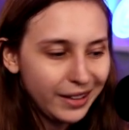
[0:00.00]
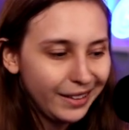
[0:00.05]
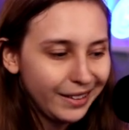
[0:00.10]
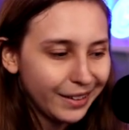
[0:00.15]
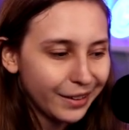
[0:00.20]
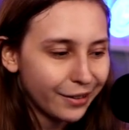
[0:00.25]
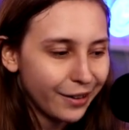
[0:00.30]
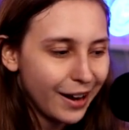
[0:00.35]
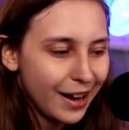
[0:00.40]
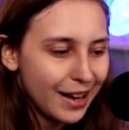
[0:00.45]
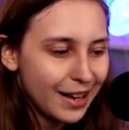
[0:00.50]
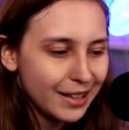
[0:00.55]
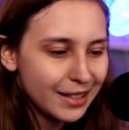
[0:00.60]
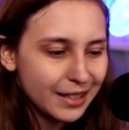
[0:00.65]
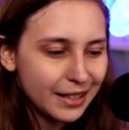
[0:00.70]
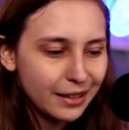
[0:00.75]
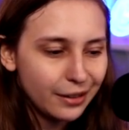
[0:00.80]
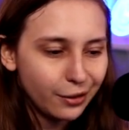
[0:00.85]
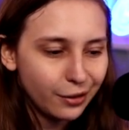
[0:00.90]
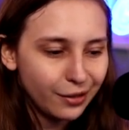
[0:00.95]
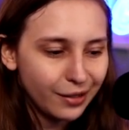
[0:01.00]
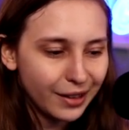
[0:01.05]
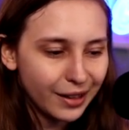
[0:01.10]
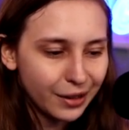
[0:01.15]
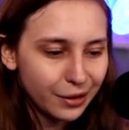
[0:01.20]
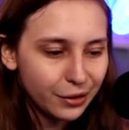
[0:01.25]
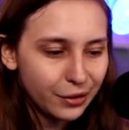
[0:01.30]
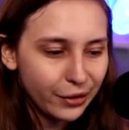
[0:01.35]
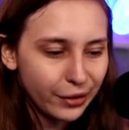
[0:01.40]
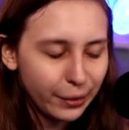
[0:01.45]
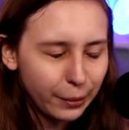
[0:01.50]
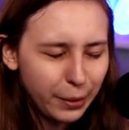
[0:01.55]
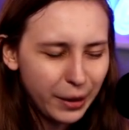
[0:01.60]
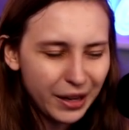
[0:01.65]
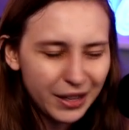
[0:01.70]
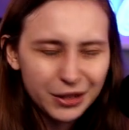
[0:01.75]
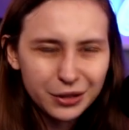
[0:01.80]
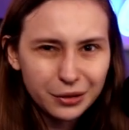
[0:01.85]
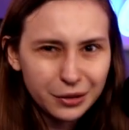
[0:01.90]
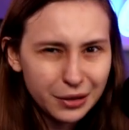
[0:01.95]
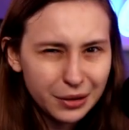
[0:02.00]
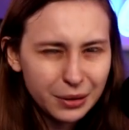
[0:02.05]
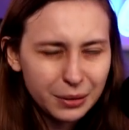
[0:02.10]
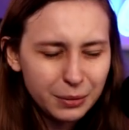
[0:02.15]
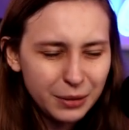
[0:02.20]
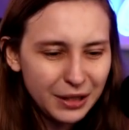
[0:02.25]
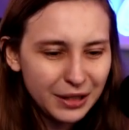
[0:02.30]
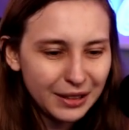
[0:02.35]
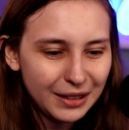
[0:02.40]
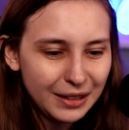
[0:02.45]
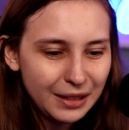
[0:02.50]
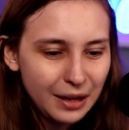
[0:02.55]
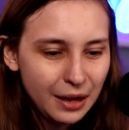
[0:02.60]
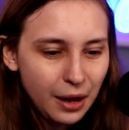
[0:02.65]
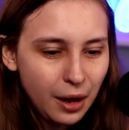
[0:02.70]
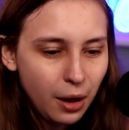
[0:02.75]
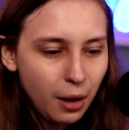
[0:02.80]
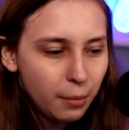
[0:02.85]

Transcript: in the grass and not like on the pixels immediately.